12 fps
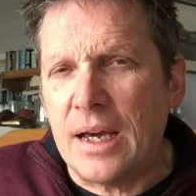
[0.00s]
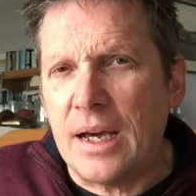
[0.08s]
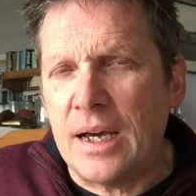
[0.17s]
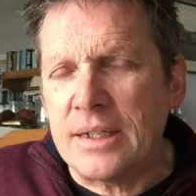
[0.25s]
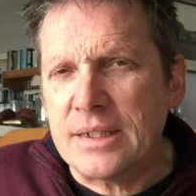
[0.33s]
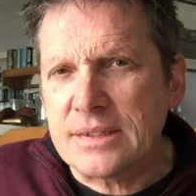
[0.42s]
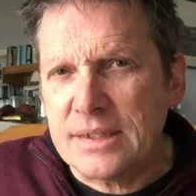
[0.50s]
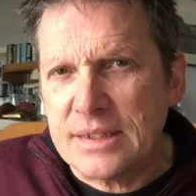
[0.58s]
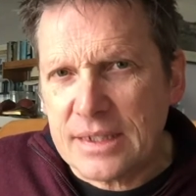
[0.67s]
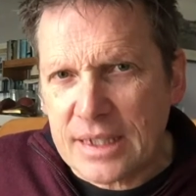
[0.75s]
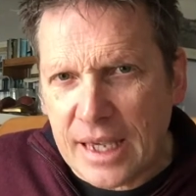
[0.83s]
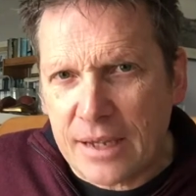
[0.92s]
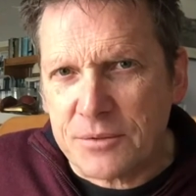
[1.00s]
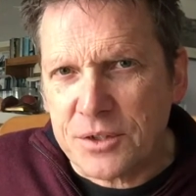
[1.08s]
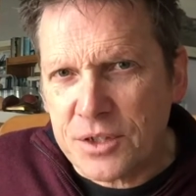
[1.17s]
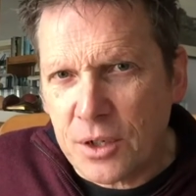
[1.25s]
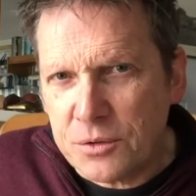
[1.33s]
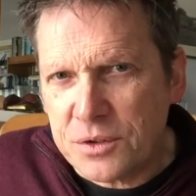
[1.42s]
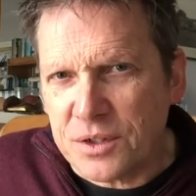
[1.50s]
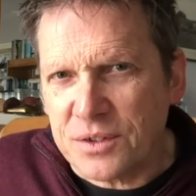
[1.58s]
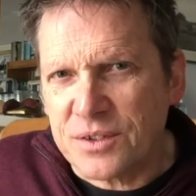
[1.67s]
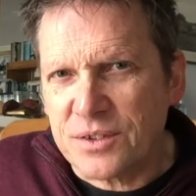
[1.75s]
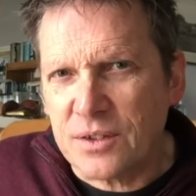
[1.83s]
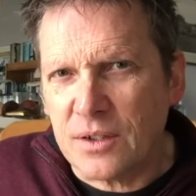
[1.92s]
And as this account shows
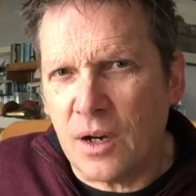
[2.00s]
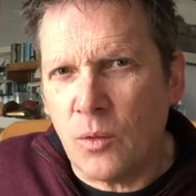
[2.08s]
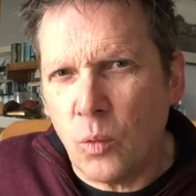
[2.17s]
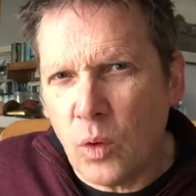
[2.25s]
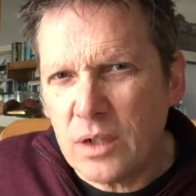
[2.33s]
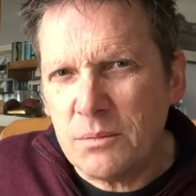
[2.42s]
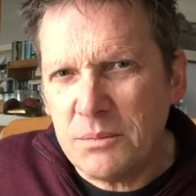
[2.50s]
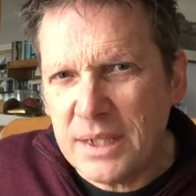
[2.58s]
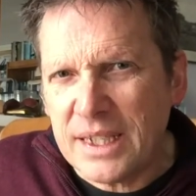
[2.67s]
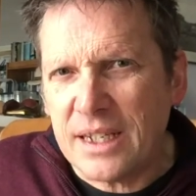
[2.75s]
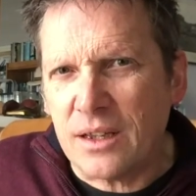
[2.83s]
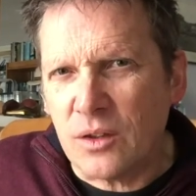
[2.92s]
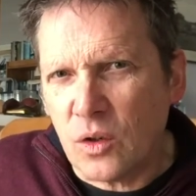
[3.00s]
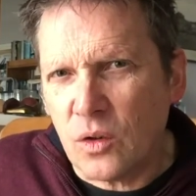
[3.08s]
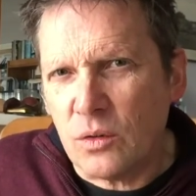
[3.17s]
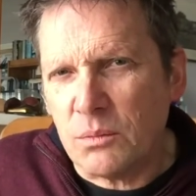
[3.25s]
us, a 1 minute long